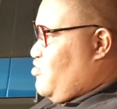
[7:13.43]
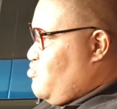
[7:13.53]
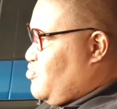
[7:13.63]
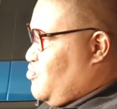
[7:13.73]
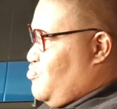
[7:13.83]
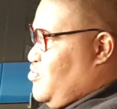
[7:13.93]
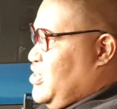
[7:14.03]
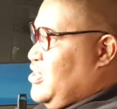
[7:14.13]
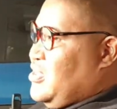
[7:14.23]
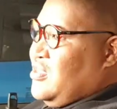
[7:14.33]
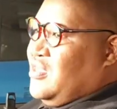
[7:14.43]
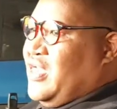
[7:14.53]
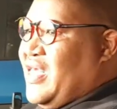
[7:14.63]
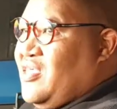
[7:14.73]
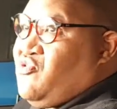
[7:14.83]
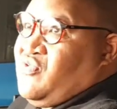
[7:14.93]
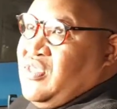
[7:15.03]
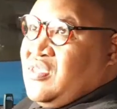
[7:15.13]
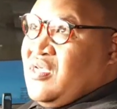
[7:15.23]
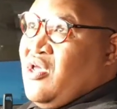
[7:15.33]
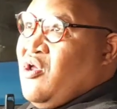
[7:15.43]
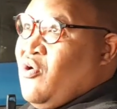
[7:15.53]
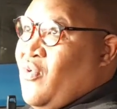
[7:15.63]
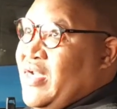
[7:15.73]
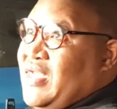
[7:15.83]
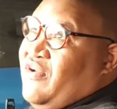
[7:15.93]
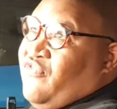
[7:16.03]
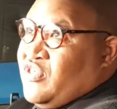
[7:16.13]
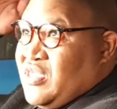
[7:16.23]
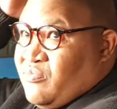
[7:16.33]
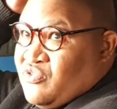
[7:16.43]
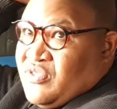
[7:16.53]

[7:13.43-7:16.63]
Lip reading: It looks good, and I think you sit quite comfortably.